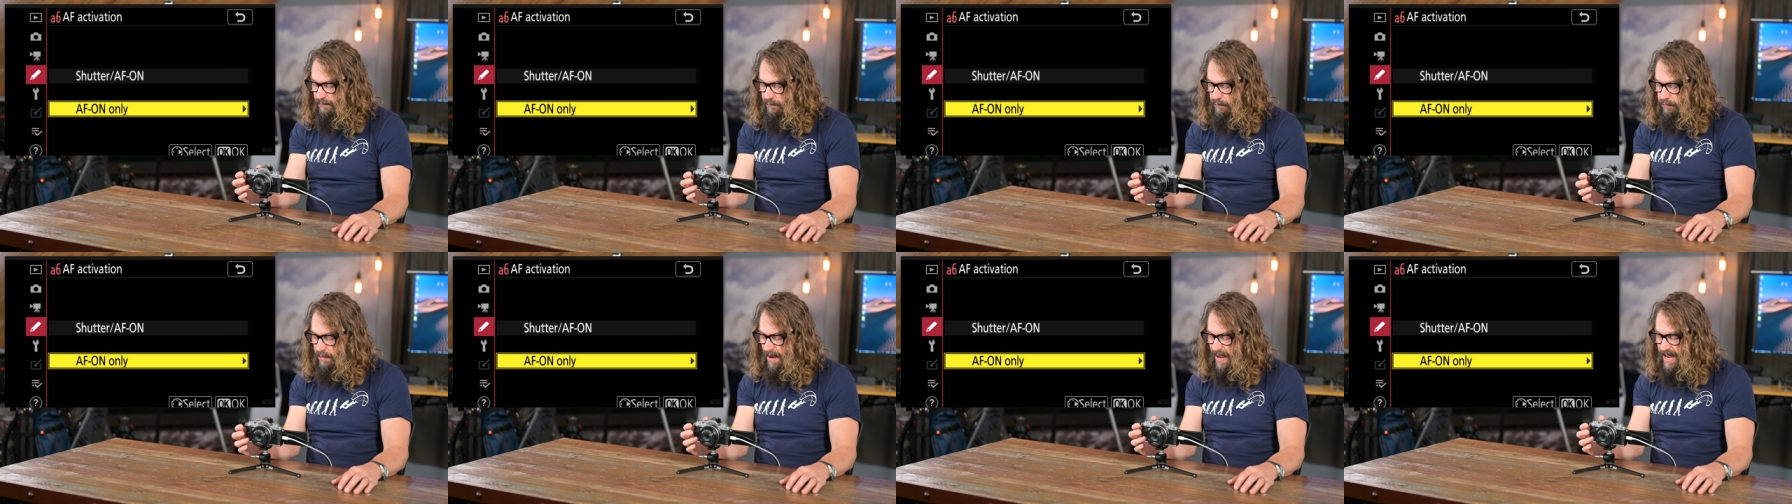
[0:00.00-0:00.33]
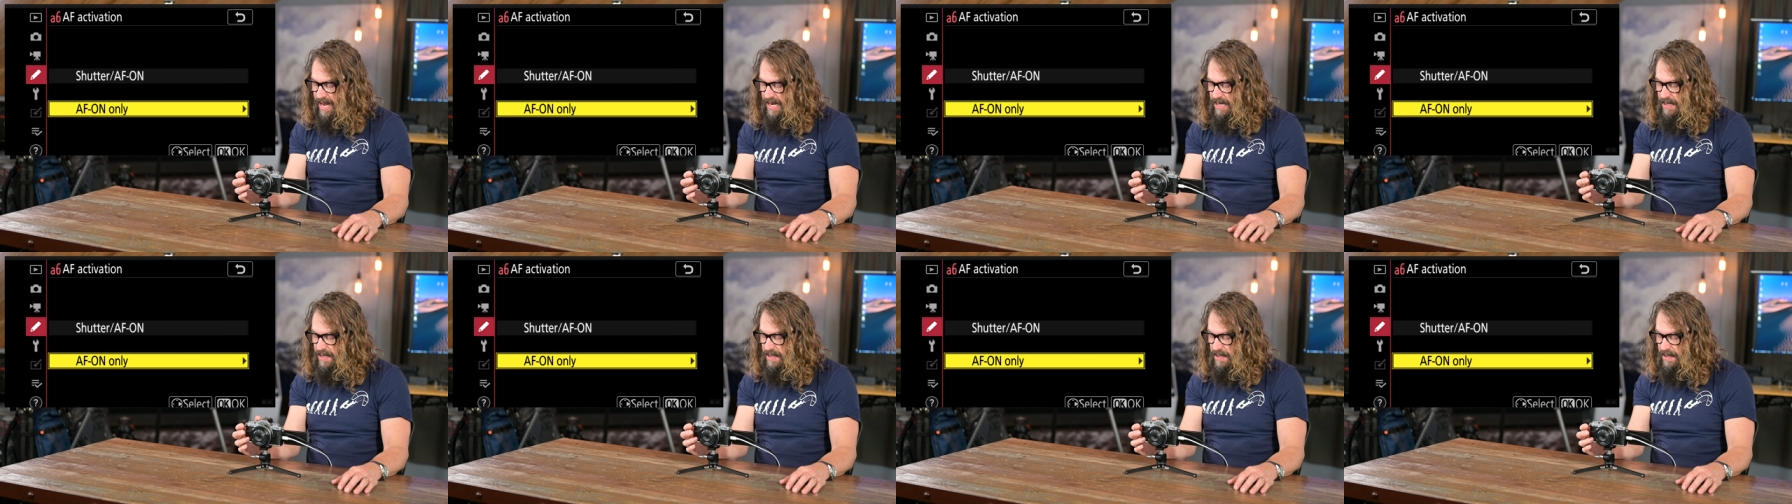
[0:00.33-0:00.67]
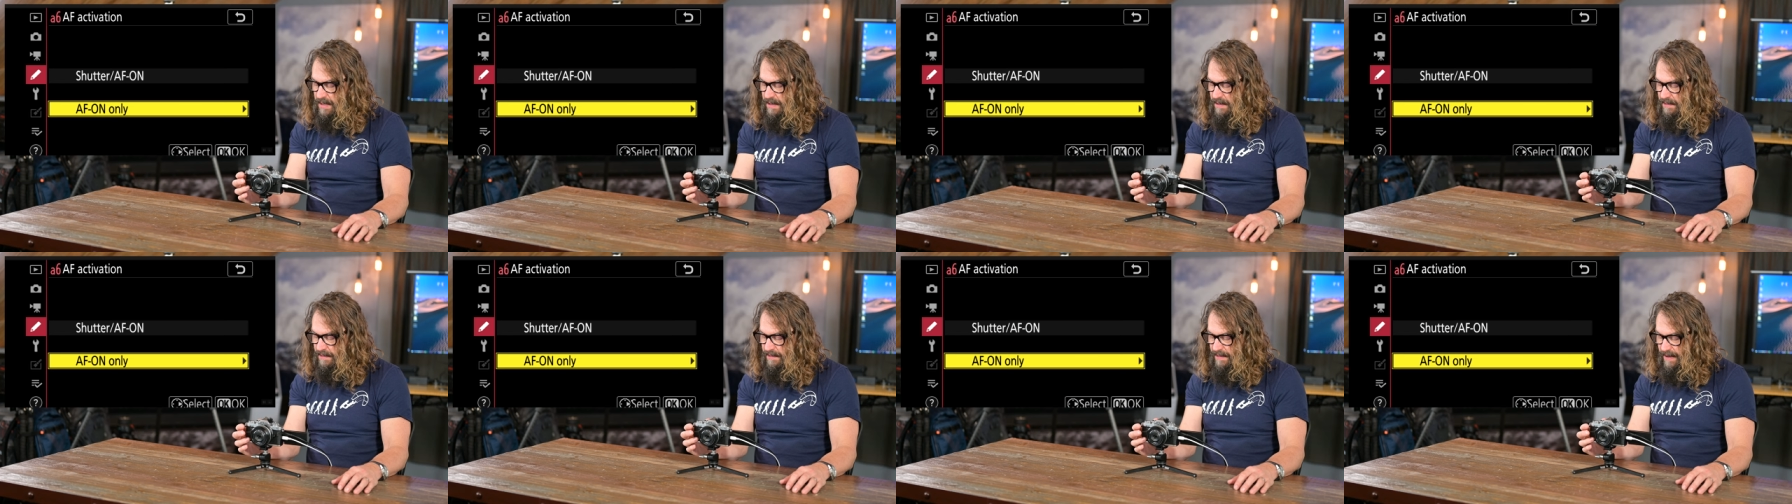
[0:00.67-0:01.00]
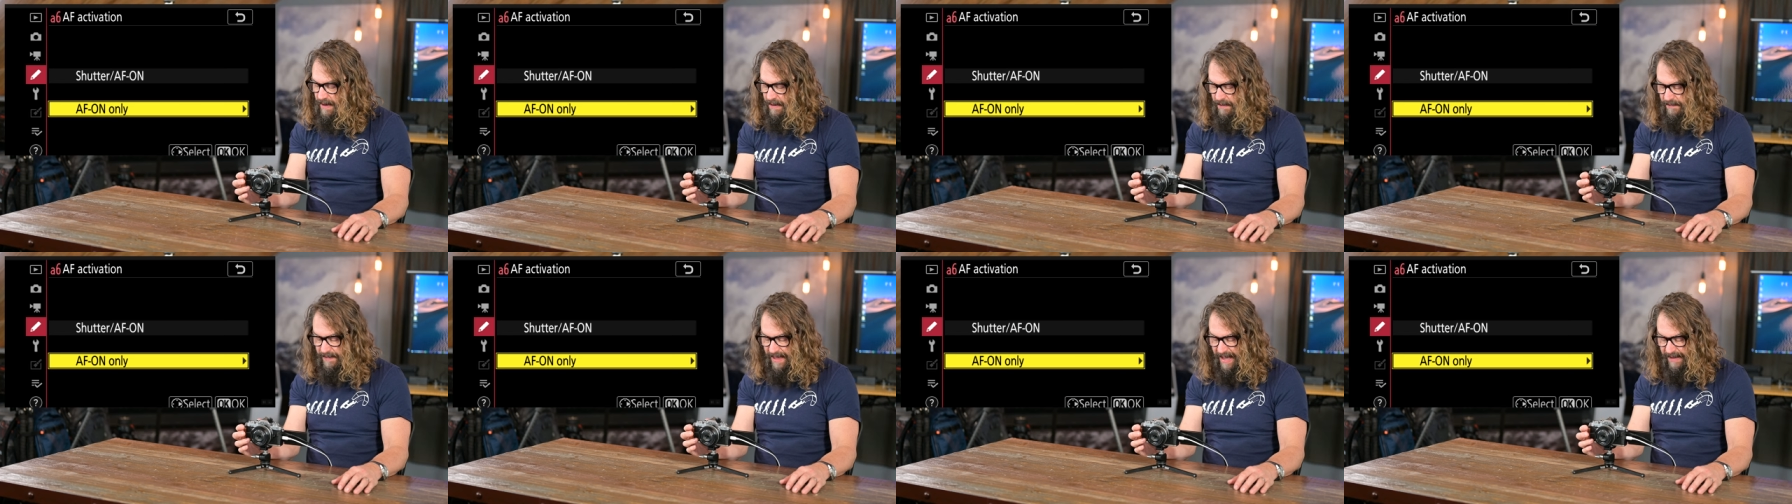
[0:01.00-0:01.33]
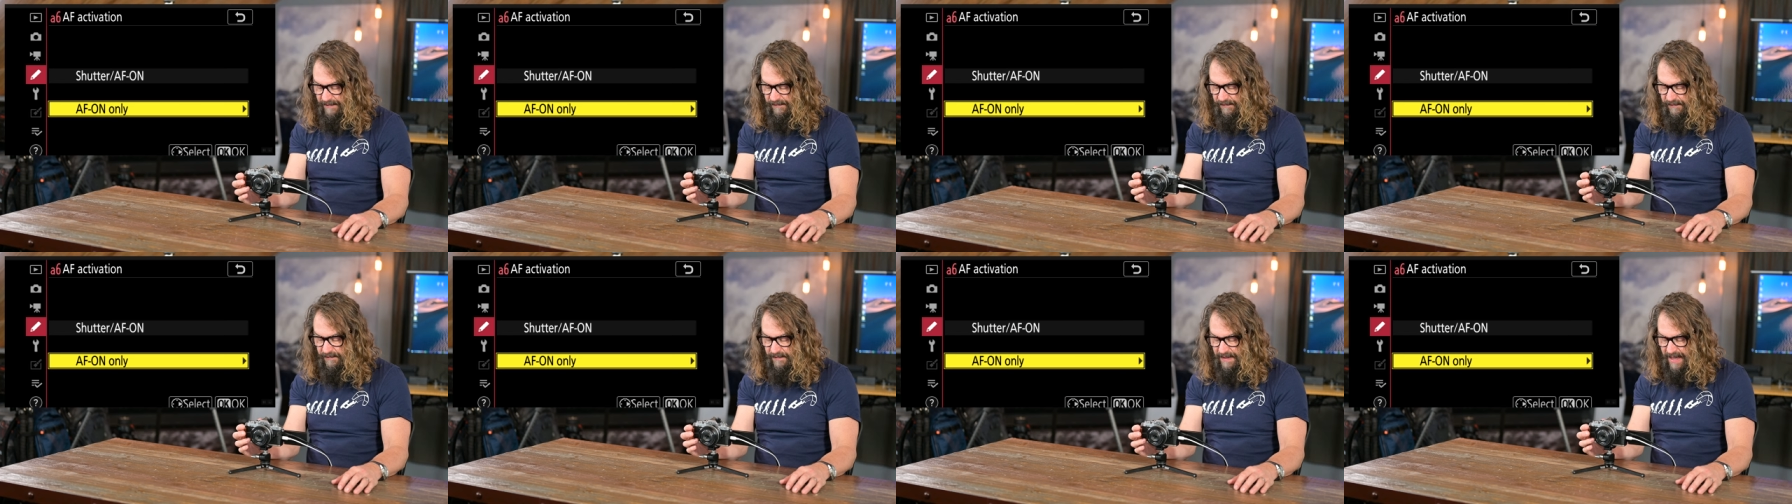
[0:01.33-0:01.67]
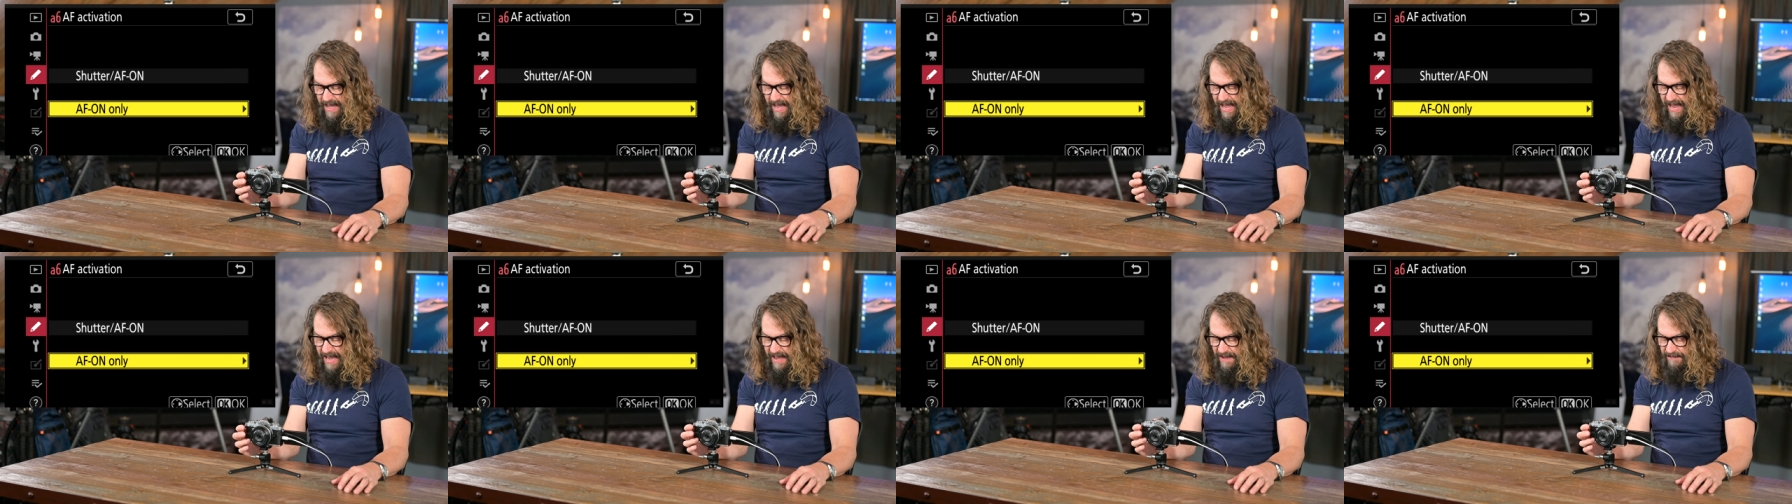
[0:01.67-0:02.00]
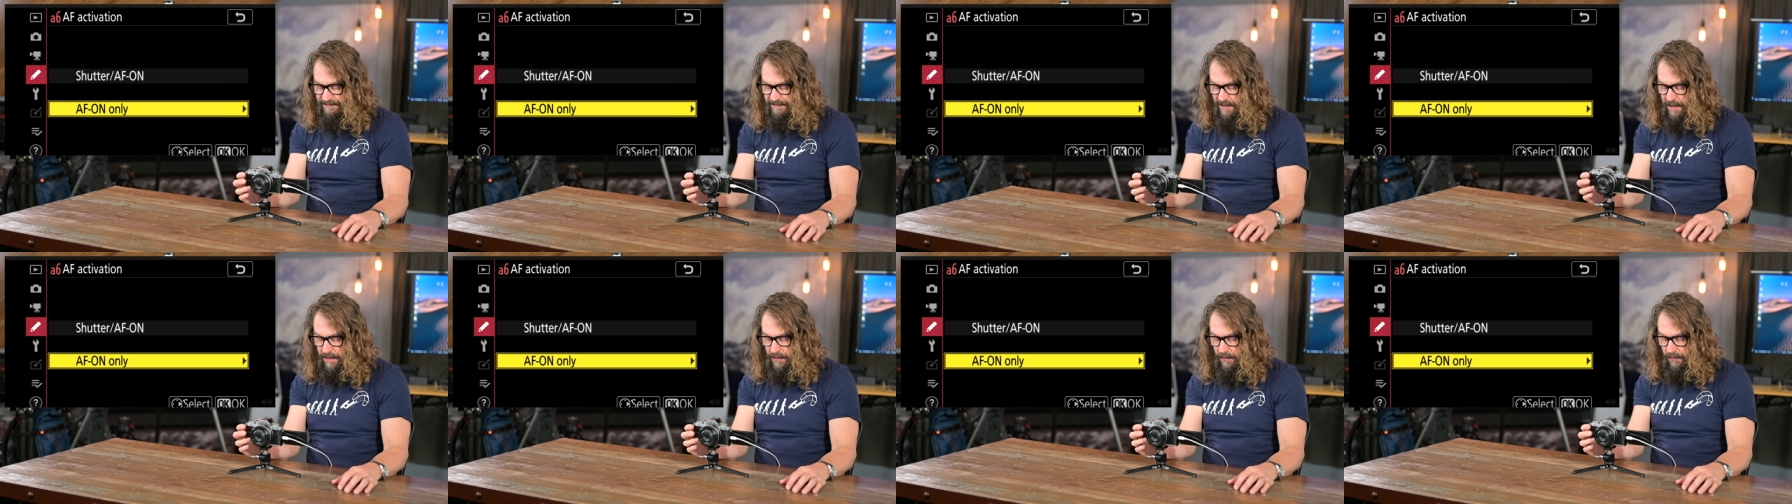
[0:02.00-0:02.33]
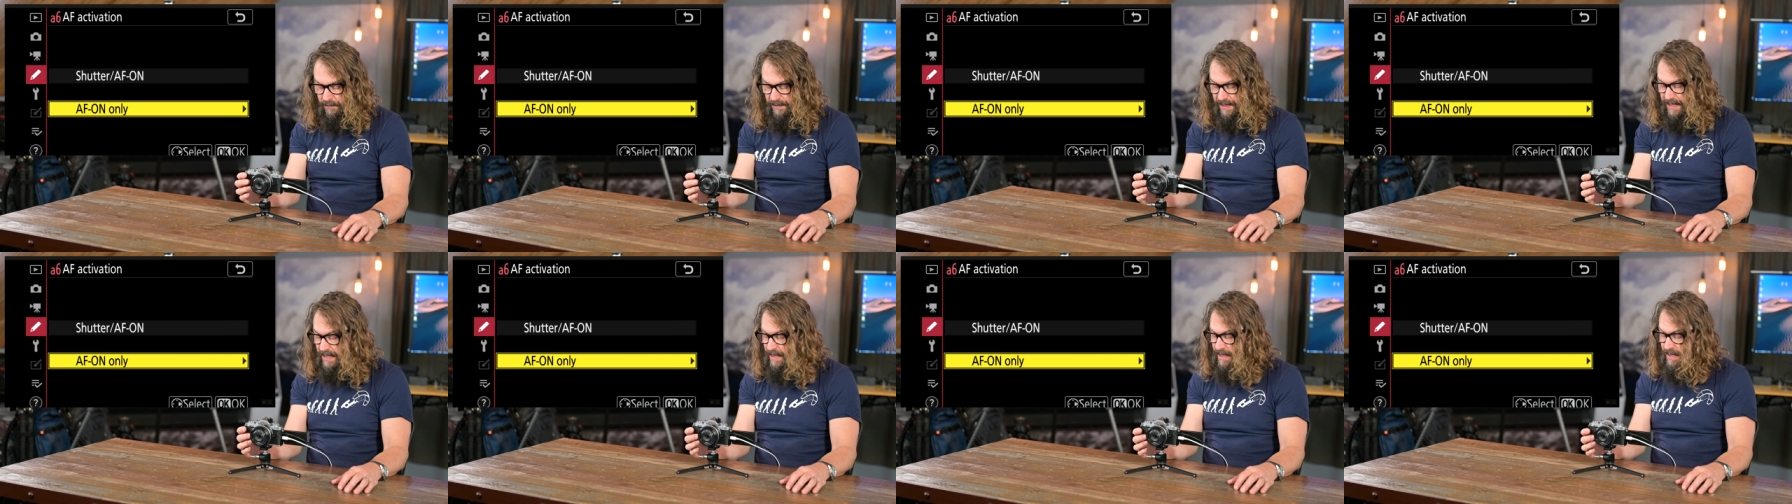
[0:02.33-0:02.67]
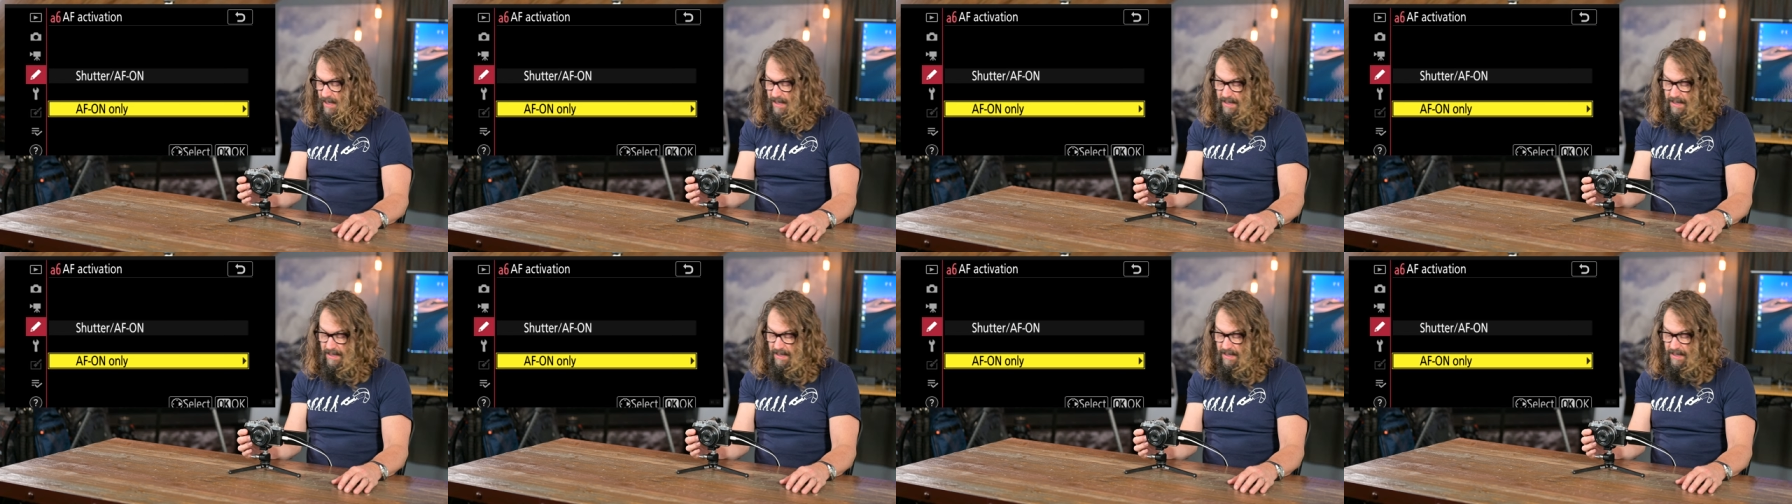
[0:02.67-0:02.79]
right there. That's the A F on only.